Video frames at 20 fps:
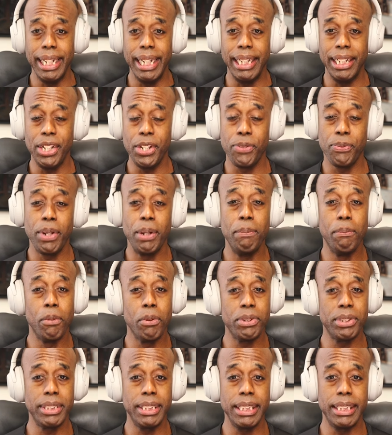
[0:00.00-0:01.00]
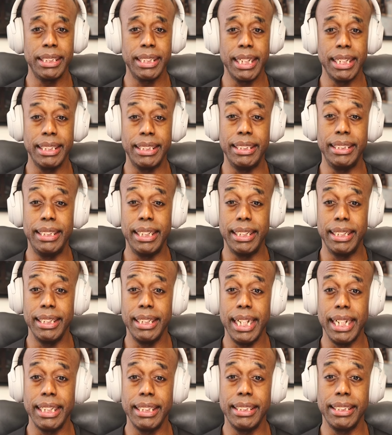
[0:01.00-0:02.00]
eighties when most of these things didn't
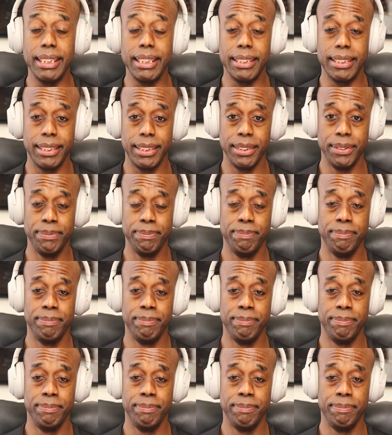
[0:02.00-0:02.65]
exist.